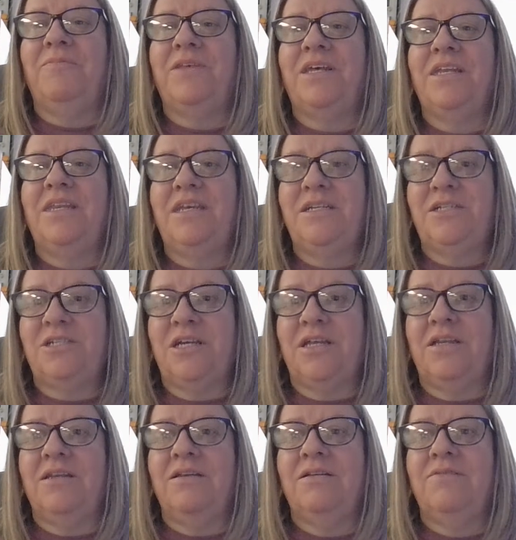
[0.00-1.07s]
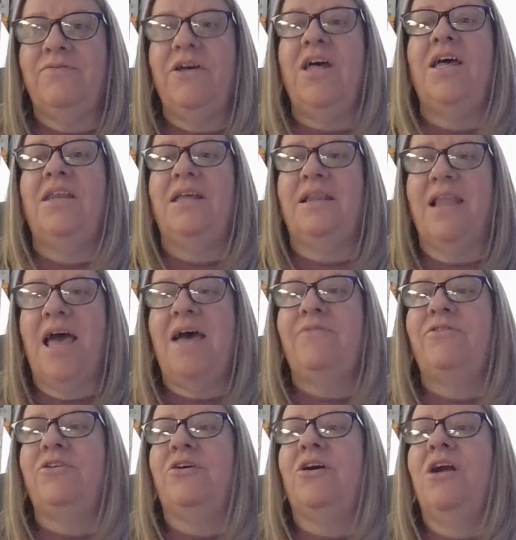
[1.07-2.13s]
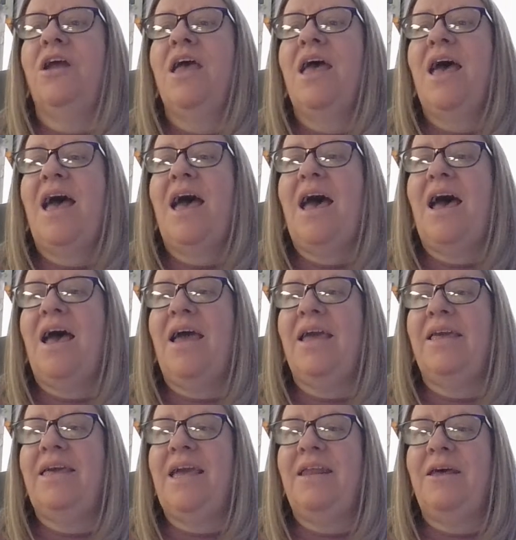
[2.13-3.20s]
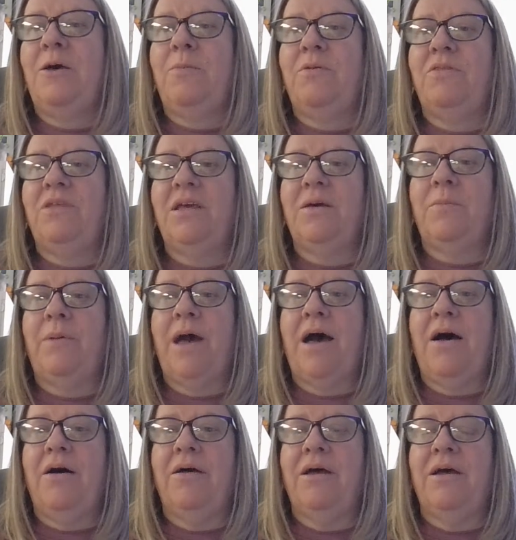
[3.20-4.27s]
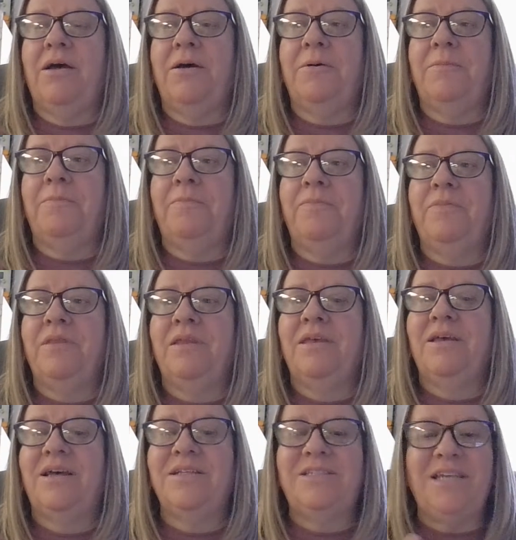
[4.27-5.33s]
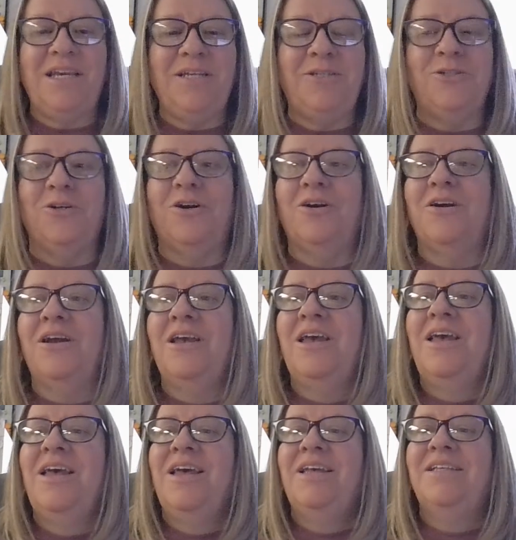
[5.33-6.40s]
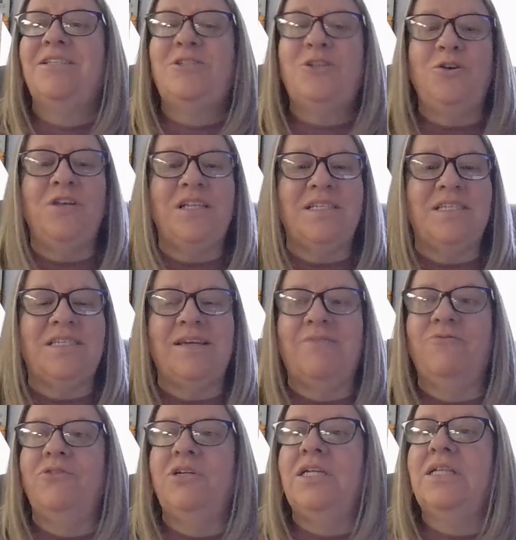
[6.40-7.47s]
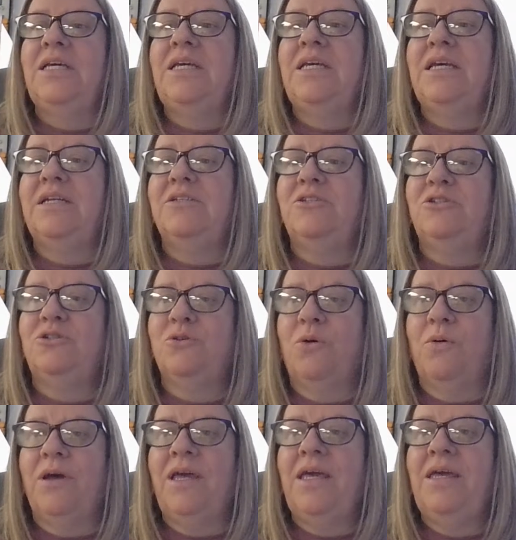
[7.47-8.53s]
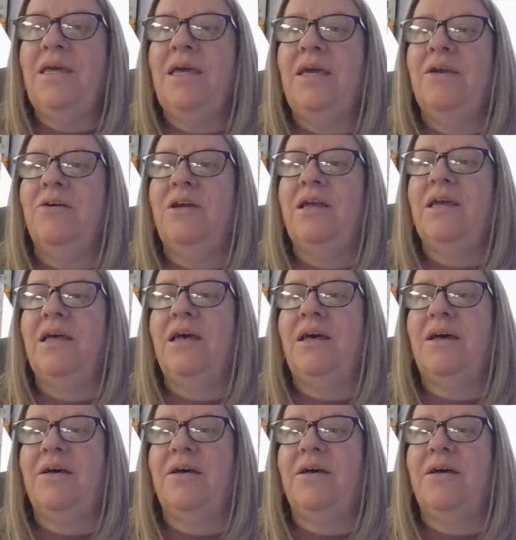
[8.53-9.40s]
condition, fun and laughter, I can't help but think about a teacher. Students really enjoy hearing